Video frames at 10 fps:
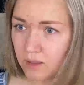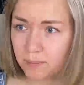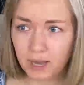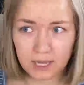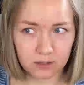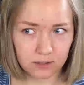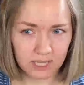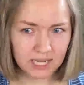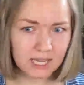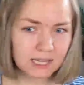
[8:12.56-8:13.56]
bottle,
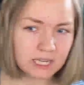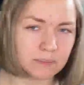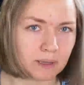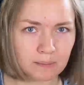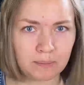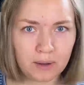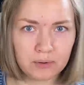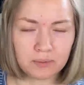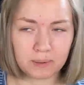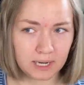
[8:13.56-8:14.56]
like kind of like a baby
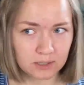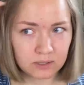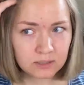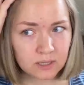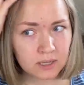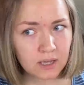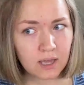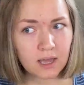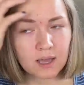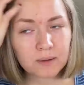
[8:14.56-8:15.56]
powder bottle,
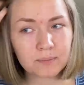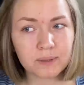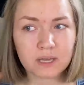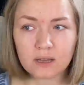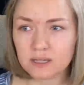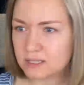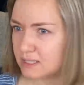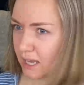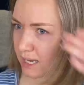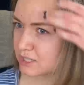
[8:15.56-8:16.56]
because
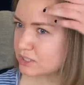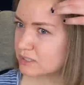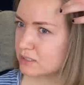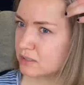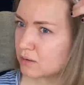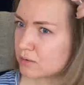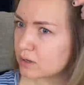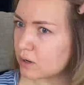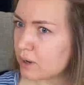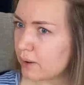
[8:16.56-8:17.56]
I just don't
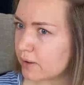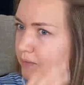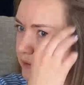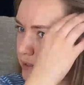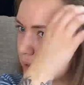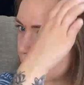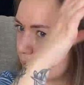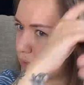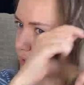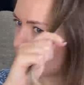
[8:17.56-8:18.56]
know how I feel
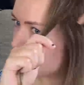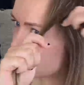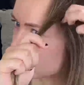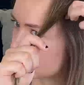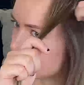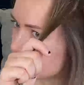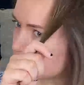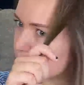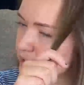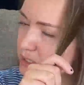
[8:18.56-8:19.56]
about the
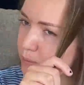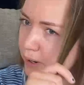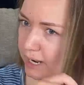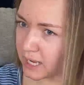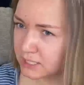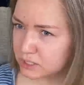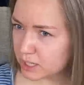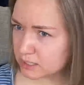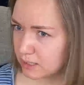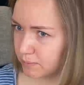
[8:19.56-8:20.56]
spray-on dry
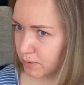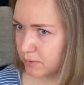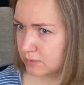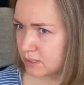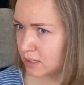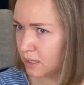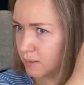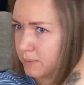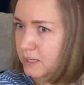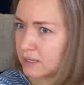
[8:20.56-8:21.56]
shampoo,
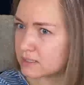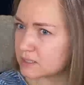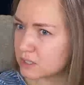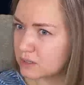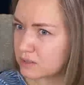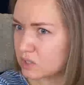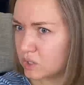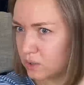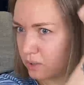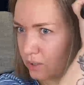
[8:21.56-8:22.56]
because there's
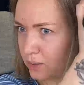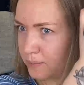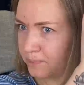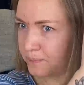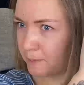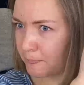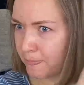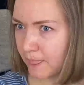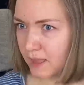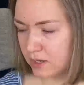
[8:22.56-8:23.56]
the,
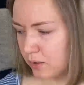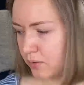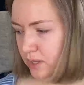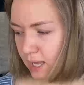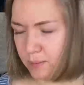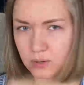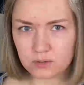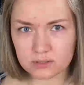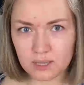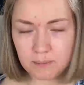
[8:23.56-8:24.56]
you know, the
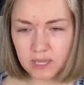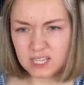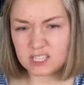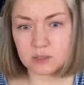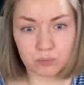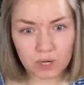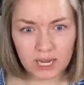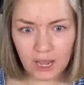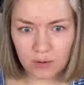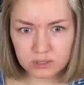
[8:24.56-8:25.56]
chemicals that make it spray
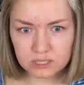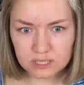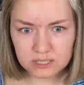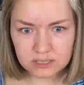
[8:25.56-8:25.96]
out.